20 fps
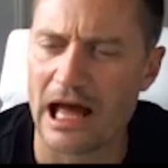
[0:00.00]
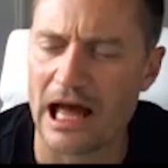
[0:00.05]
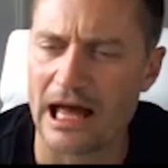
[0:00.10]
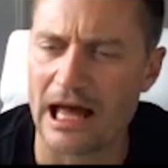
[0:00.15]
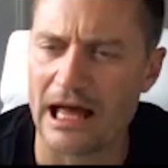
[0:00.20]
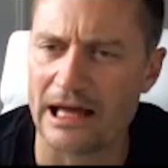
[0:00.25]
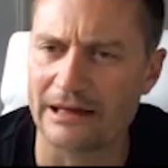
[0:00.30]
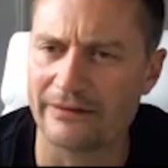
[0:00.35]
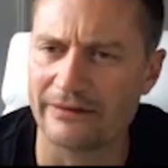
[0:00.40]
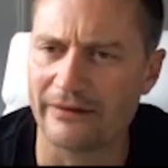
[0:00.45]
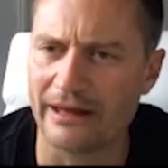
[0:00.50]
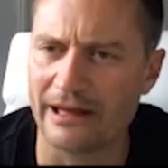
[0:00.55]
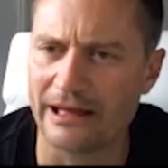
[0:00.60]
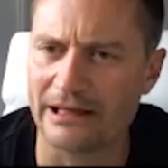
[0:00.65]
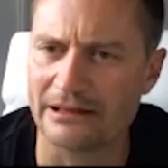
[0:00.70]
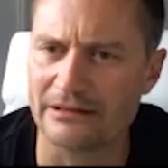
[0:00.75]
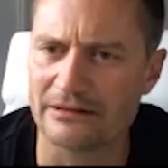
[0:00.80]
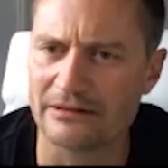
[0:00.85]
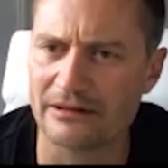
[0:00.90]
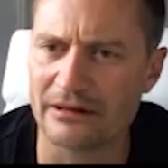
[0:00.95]
And
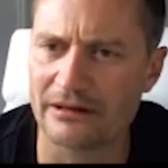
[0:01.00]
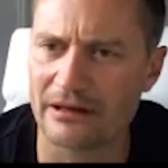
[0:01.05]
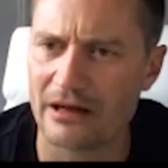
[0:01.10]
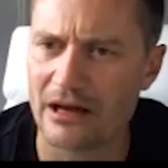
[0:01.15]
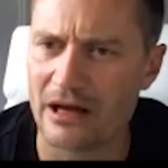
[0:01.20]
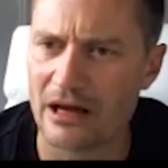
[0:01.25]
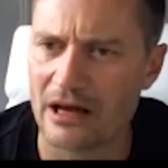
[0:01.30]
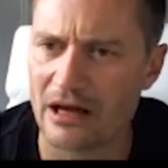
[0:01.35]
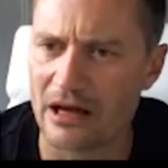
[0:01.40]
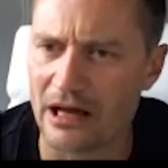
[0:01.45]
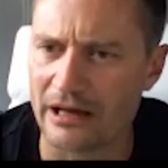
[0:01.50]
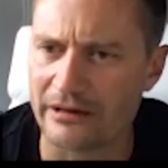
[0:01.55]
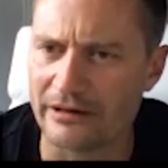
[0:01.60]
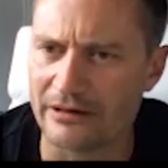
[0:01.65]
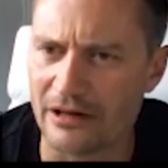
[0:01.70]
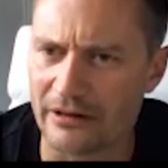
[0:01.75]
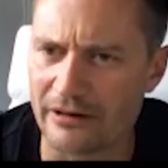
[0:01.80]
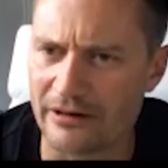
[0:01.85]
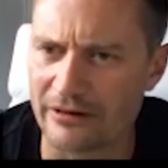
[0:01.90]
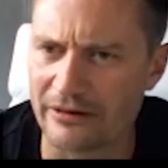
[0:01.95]
then
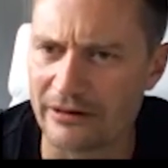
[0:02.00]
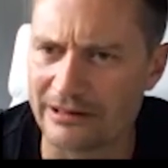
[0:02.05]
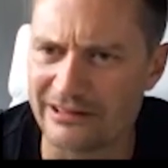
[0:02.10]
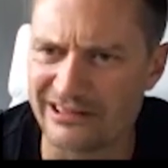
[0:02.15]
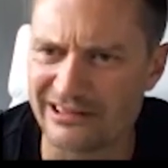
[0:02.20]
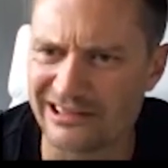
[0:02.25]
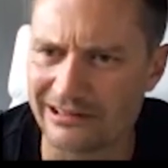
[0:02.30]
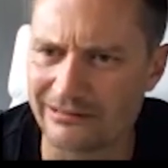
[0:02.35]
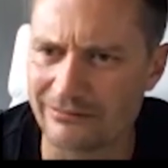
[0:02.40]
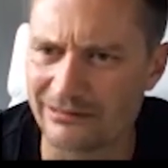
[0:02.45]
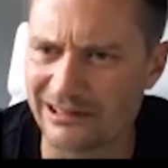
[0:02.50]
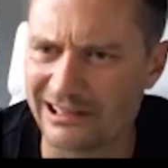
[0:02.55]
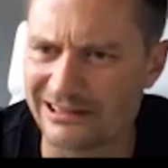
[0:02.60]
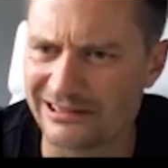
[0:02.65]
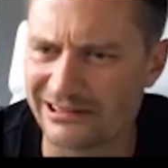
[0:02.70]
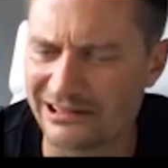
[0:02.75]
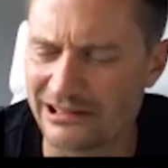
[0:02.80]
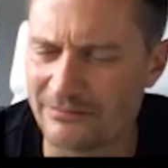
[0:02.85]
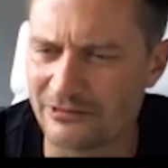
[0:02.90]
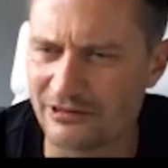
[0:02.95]
another, and you say, well,
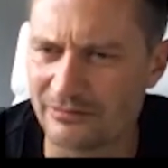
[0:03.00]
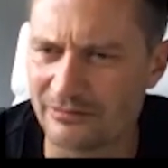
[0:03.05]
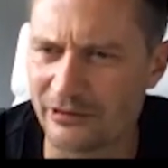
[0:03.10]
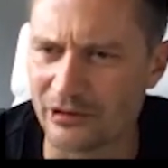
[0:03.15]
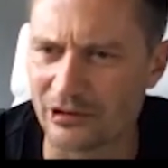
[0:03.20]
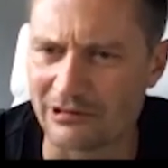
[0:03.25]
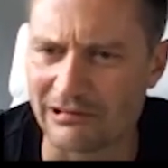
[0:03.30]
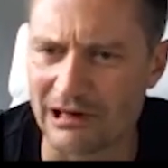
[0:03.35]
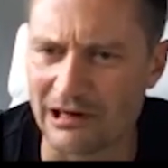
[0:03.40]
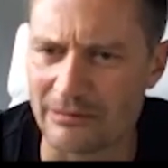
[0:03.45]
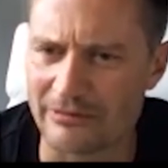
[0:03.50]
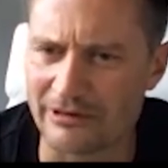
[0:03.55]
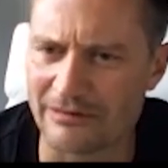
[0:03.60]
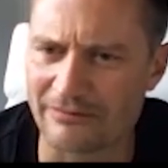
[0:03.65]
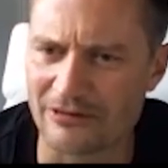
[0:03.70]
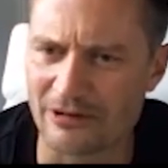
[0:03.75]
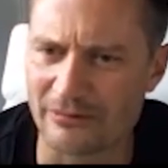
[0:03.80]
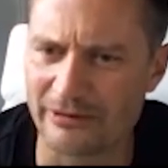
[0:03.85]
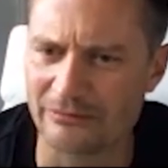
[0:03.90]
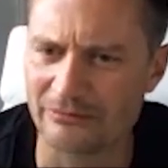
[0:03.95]
that seems to be all right, but
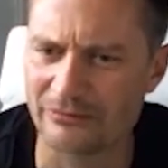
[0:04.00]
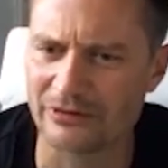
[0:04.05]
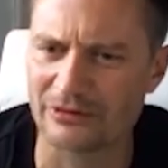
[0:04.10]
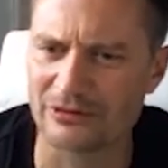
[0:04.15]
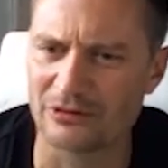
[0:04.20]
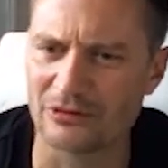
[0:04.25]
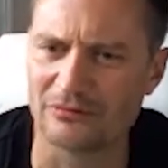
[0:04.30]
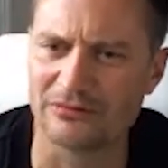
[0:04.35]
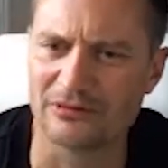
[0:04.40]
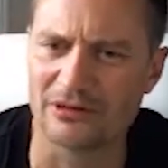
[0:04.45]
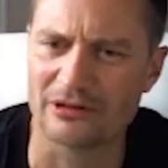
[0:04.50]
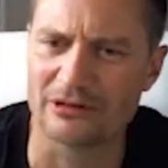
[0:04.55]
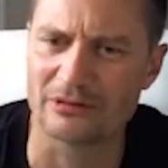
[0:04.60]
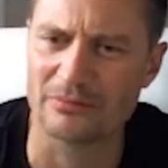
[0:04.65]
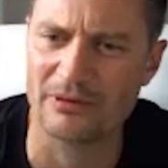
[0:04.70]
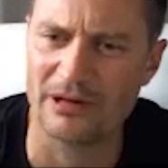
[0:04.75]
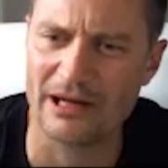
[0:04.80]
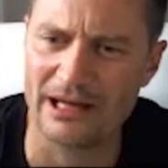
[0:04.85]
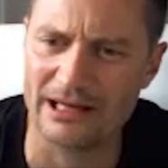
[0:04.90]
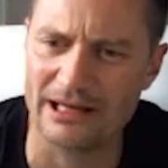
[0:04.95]
they've come in with an awful lot
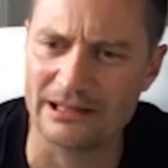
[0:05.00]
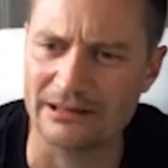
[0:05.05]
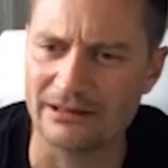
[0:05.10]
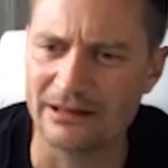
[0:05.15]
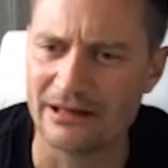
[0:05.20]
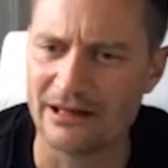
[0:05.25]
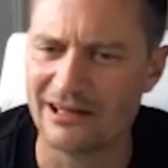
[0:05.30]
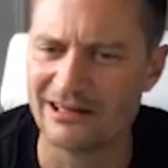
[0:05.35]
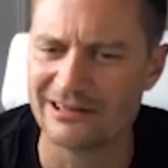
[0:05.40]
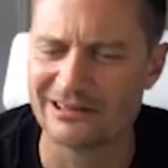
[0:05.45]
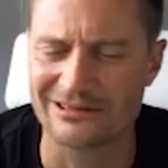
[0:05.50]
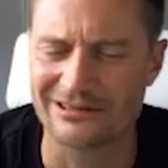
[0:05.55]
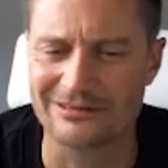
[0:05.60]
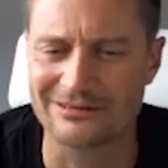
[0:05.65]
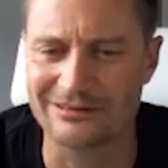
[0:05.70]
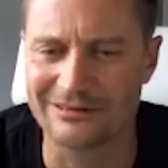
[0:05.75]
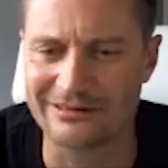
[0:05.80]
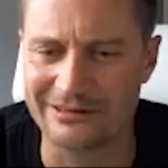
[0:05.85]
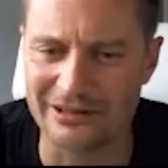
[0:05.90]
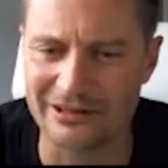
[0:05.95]
of pain.
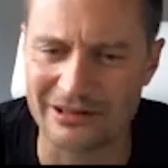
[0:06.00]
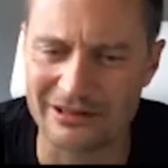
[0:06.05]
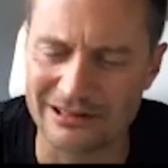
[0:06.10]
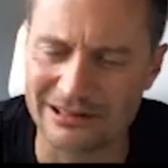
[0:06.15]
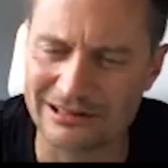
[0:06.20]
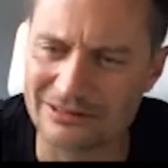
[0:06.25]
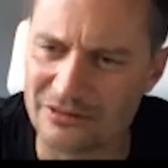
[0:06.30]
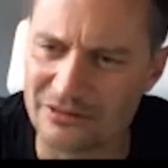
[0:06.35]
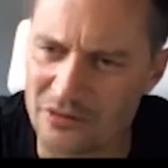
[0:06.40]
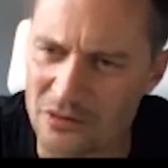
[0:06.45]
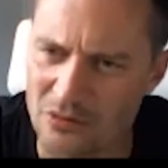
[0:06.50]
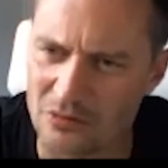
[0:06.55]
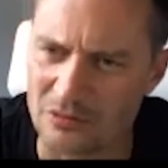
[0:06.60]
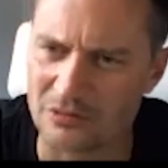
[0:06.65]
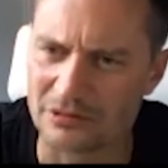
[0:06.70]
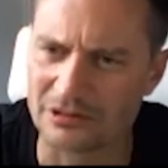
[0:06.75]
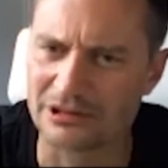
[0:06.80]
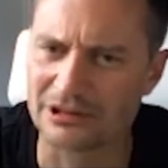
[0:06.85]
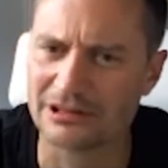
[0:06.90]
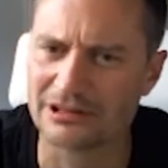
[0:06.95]
So you can
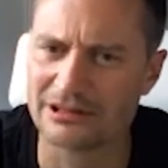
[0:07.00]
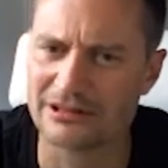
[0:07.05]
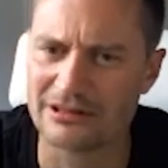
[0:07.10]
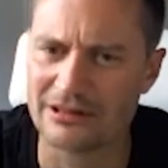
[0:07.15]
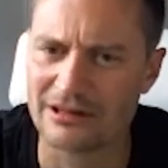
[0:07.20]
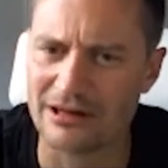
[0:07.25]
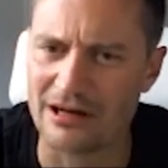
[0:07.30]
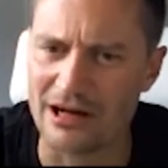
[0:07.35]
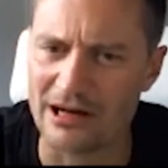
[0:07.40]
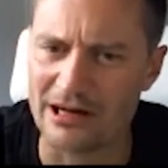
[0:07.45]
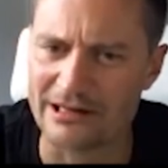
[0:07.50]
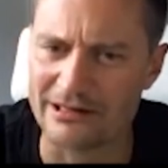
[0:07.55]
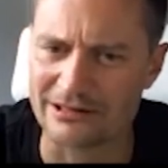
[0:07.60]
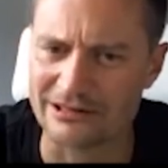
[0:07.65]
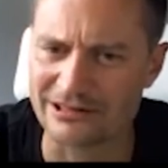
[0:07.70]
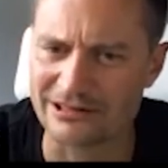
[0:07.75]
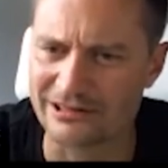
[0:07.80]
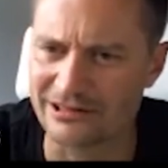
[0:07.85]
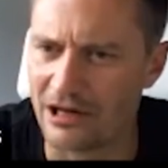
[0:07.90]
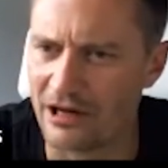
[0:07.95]
ignore either
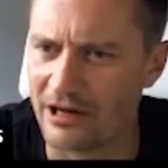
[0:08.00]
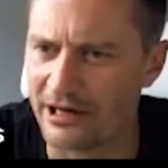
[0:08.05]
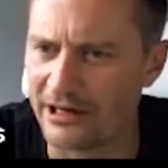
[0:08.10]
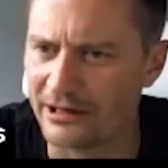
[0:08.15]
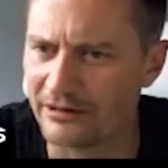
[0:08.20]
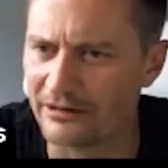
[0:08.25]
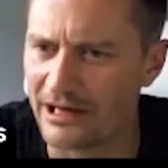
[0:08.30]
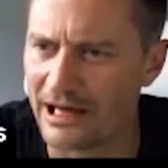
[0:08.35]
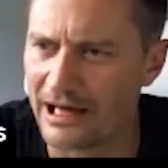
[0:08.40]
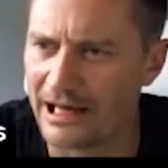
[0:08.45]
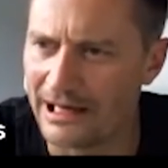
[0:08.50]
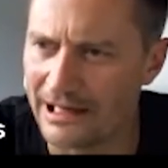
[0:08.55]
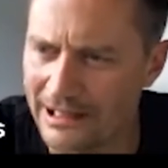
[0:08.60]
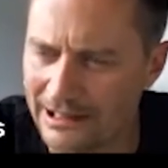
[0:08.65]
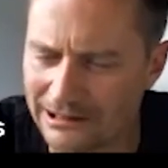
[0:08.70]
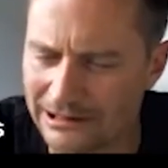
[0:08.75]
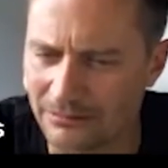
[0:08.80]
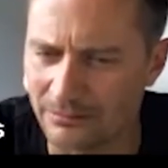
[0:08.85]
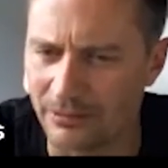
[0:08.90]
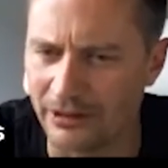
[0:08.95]
side a
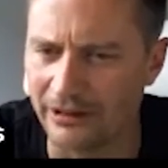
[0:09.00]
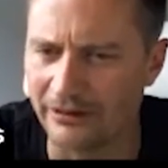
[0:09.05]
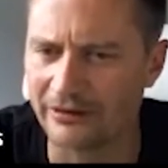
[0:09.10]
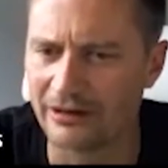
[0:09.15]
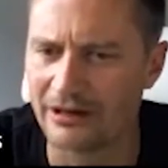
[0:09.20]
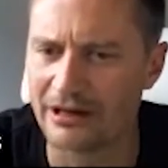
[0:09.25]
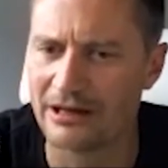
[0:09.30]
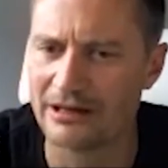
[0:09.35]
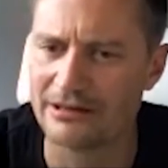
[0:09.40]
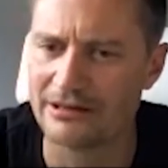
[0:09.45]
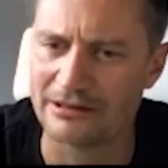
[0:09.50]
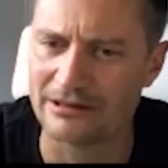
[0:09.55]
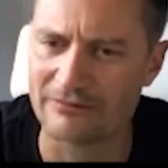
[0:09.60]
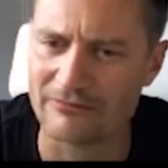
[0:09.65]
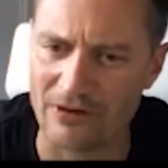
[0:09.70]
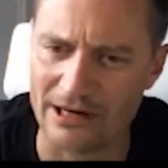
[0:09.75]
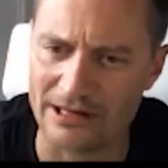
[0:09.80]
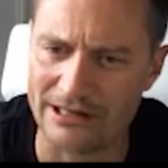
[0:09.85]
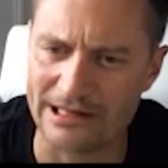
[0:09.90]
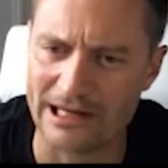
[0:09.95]
little bit. You
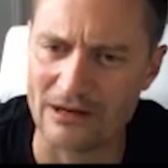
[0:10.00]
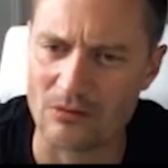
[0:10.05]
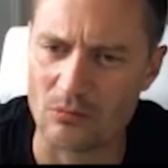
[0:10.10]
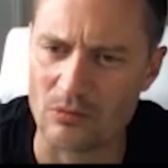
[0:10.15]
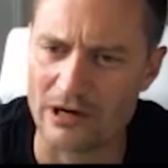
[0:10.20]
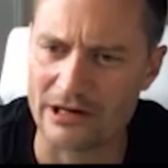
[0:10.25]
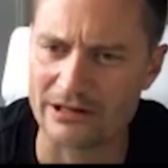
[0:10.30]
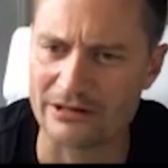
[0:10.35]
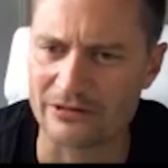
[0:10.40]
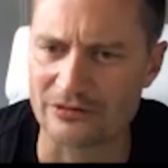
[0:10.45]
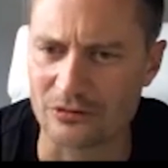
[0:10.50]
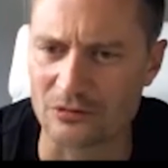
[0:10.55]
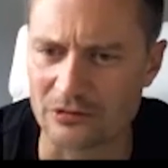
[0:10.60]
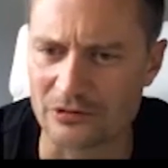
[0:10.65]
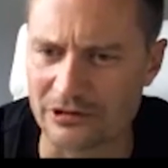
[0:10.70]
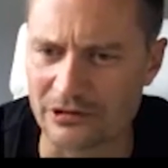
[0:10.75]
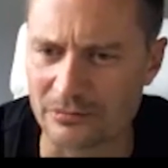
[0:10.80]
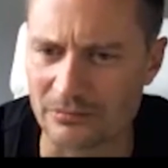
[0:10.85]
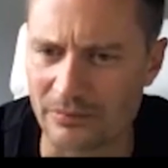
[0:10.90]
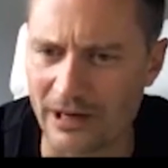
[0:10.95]
find out where the
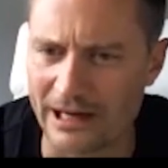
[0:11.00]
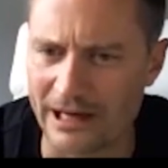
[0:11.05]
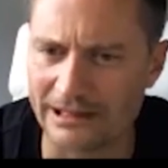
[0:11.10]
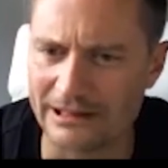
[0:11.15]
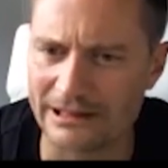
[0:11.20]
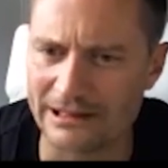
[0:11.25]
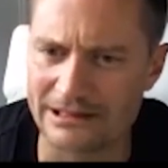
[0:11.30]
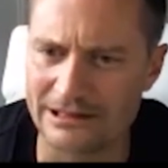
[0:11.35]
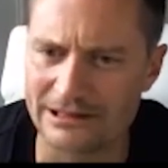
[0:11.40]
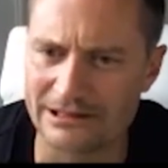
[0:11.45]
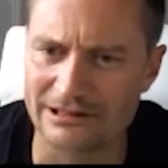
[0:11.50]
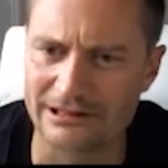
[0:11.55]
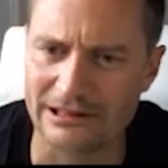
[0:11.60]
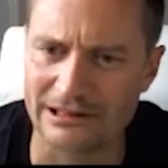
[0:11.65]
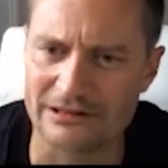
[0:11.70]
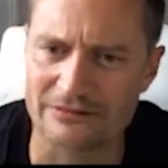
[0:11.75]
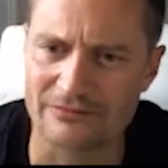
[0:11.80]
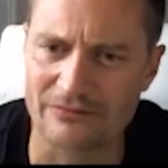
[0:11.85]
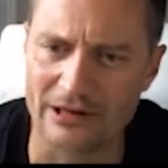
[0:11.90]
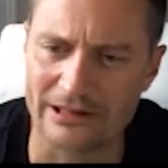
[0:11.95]
source of the pain is,
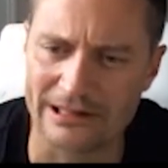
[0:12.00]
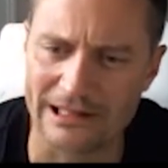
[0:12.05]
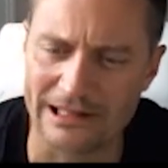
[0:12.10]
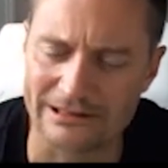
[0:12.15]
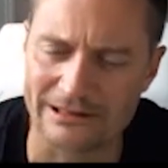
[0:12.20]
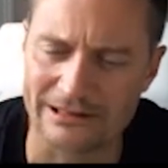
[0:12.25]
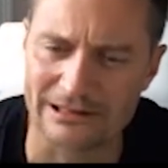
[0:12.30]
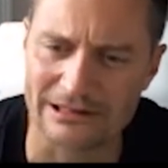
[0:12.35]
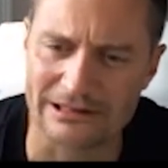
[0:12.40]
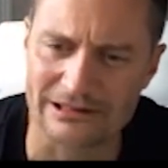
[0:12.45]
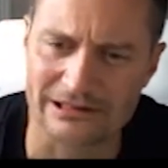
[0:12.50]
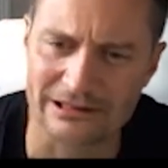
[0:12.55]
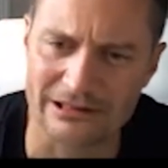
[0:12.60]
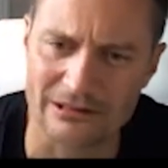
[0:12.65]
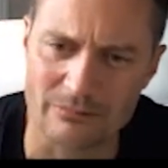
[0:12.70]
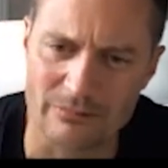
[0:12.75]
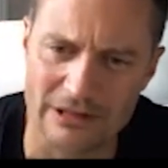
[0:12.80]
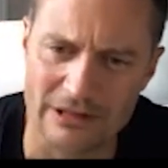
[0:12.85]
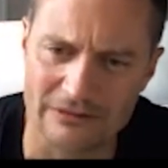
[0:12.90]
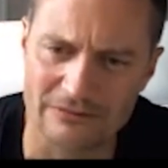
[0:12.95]
and you find out that it's in the
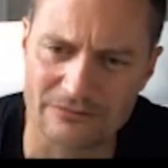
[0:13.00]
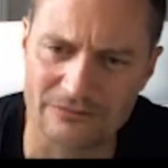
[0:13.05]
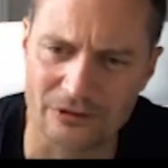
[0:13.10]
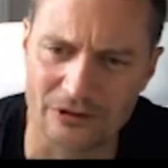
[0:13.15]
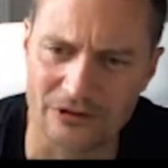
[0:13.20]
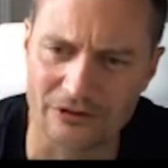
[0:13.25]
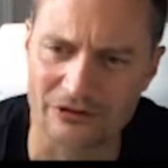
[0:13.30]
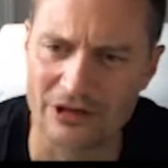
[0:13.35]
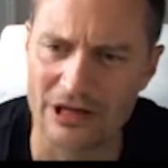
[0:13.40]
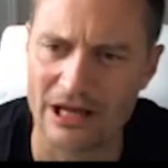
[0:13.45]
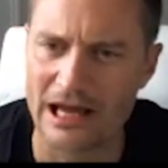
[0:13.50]
midfoot.